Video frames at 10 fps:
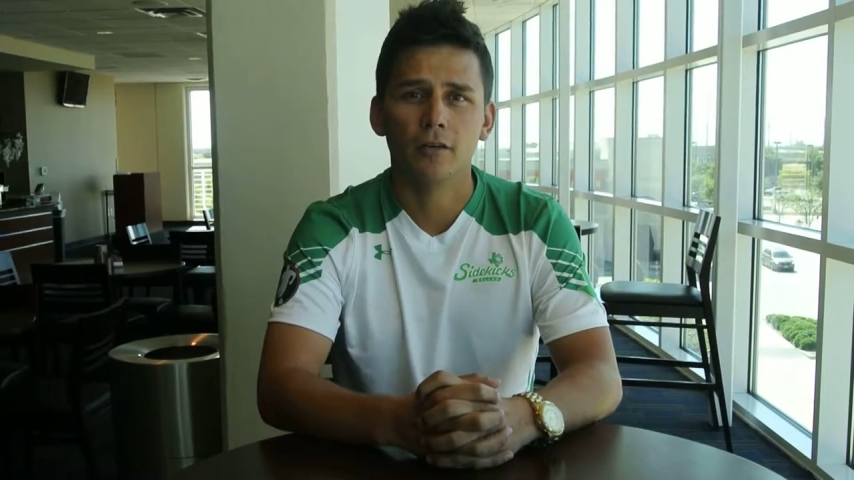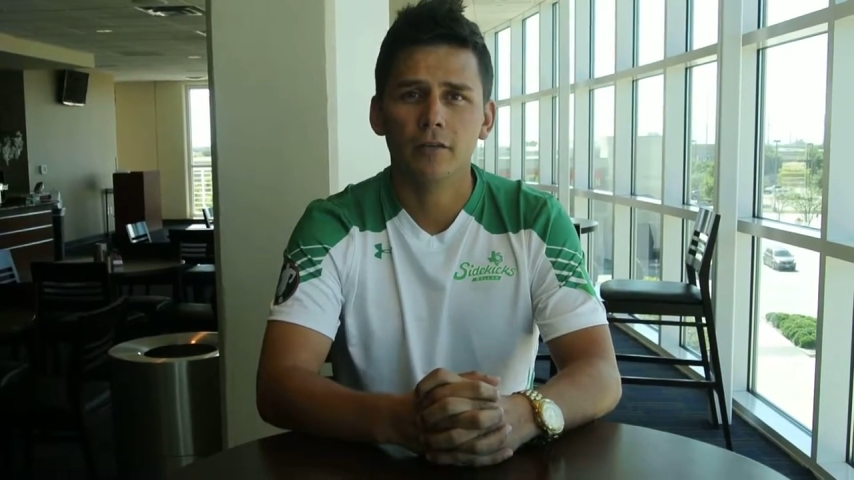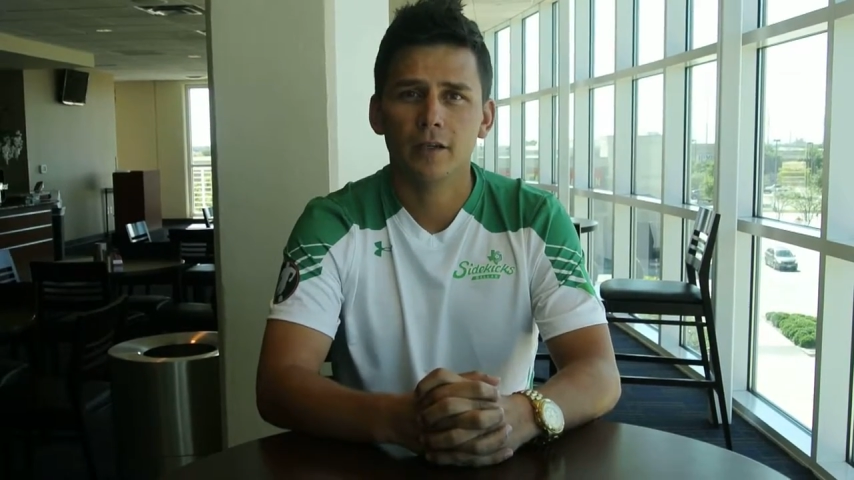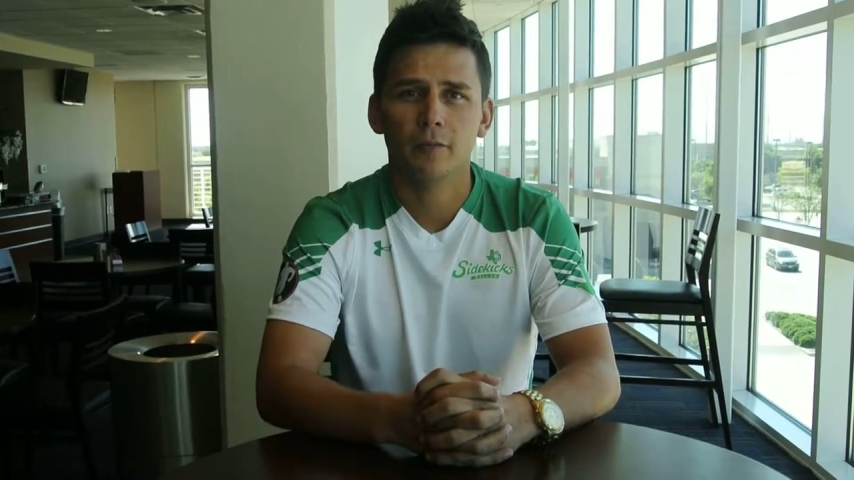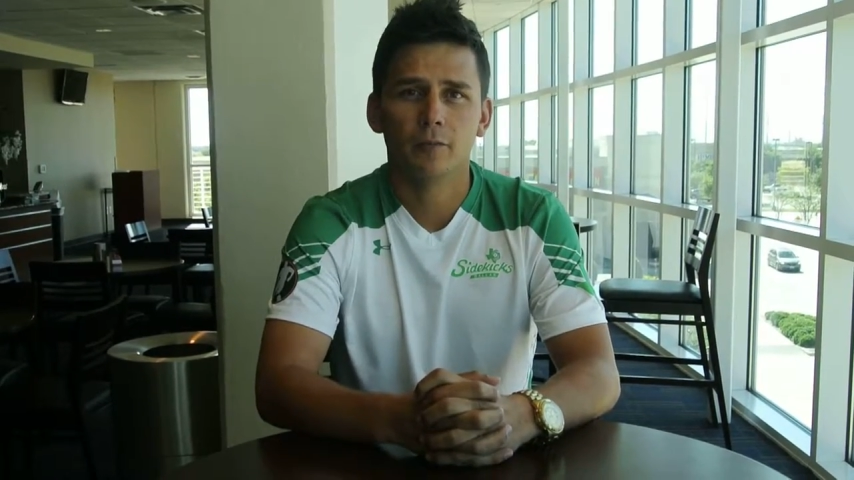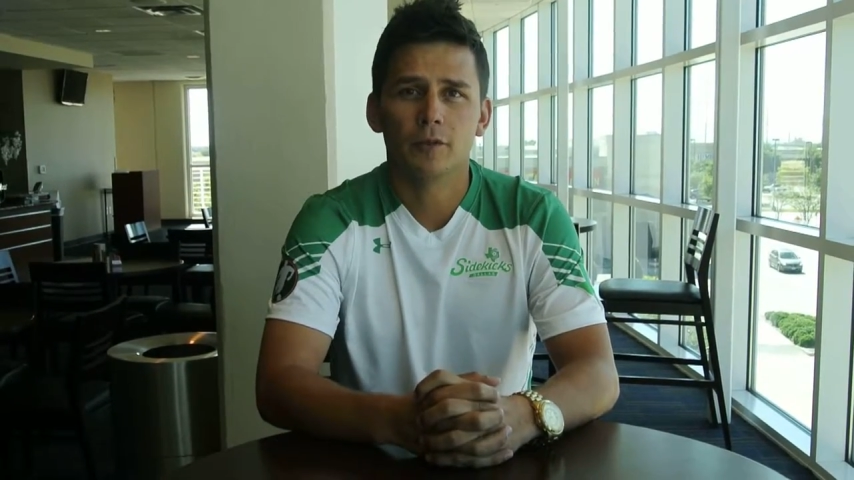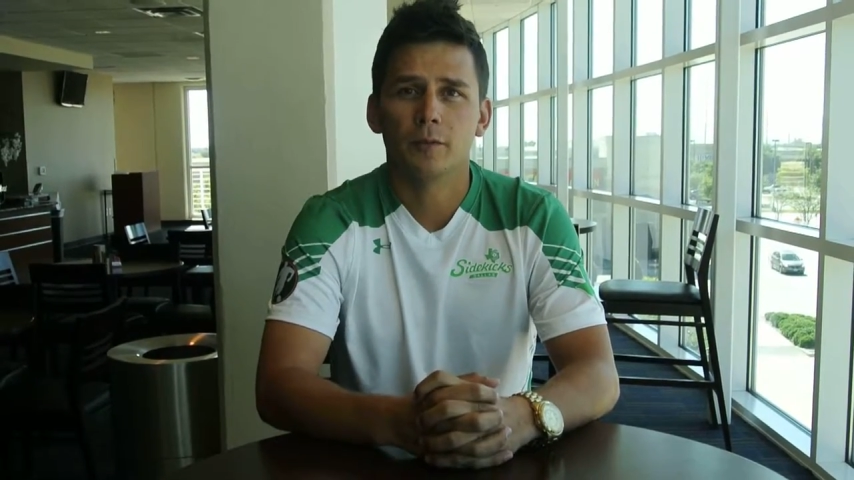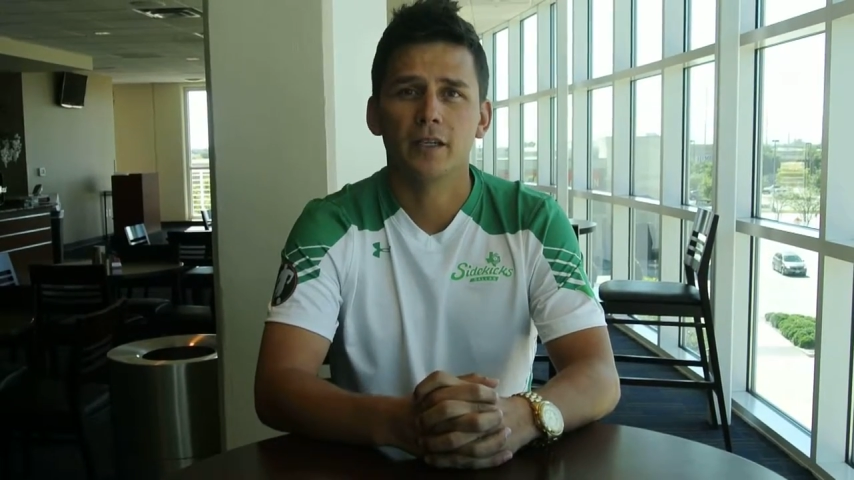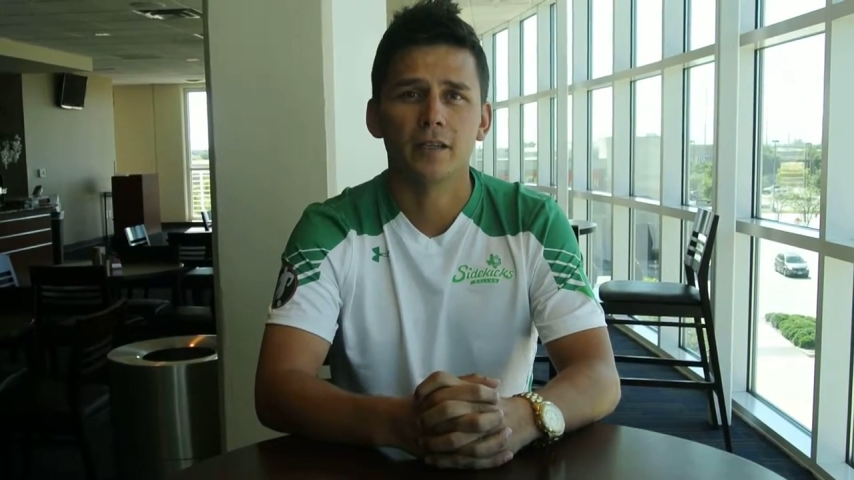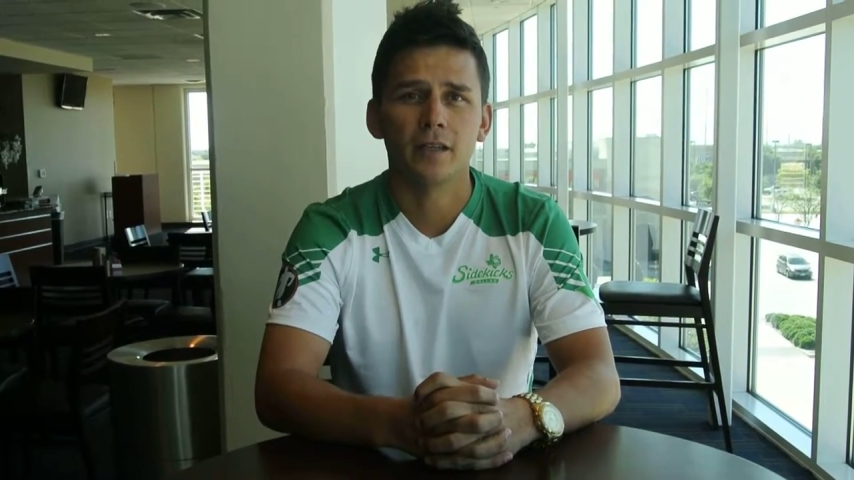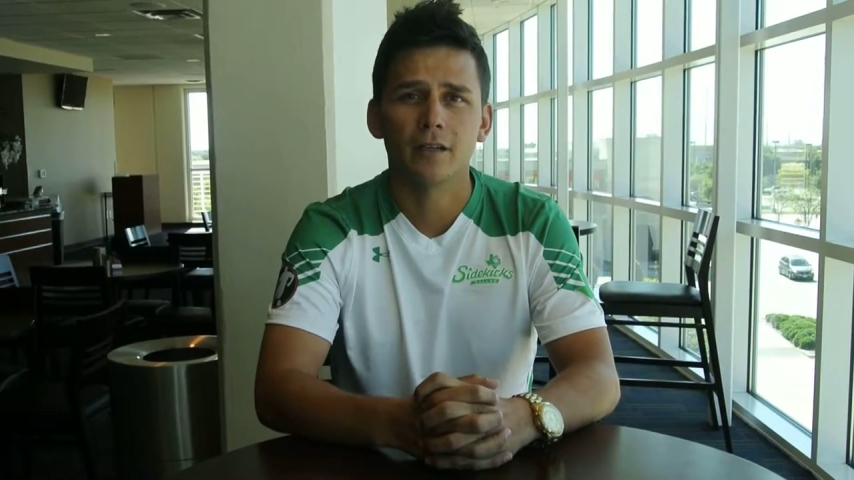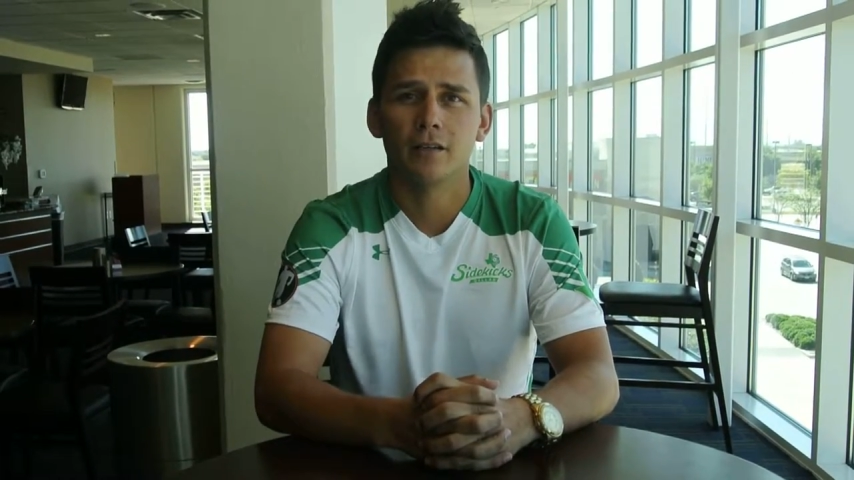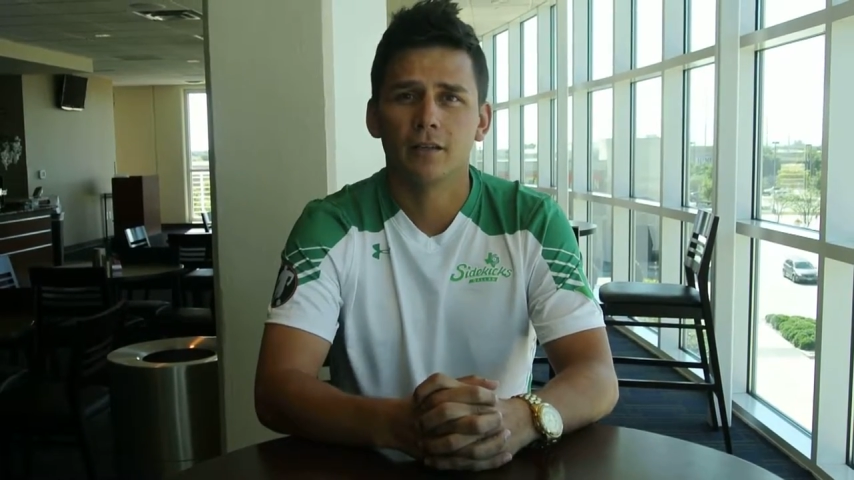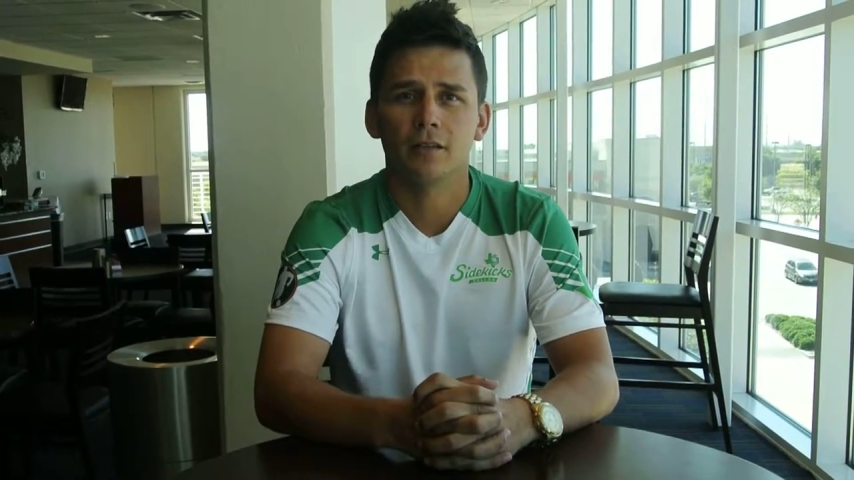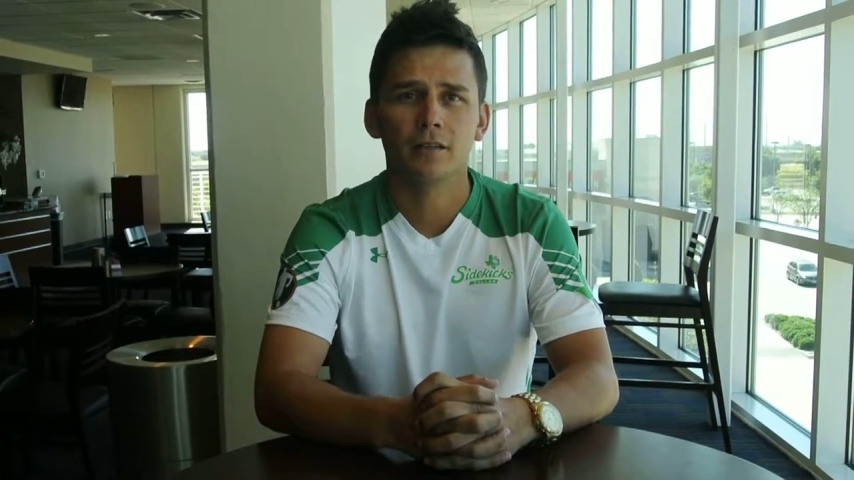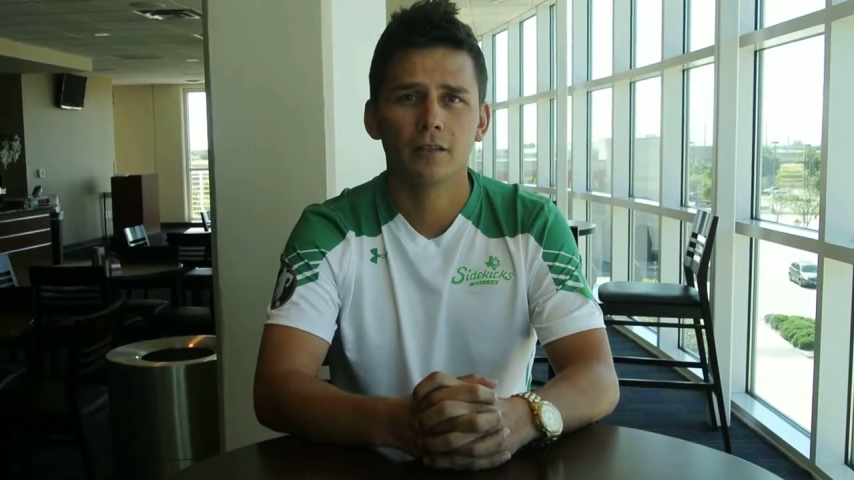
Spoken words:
if once we get there, then,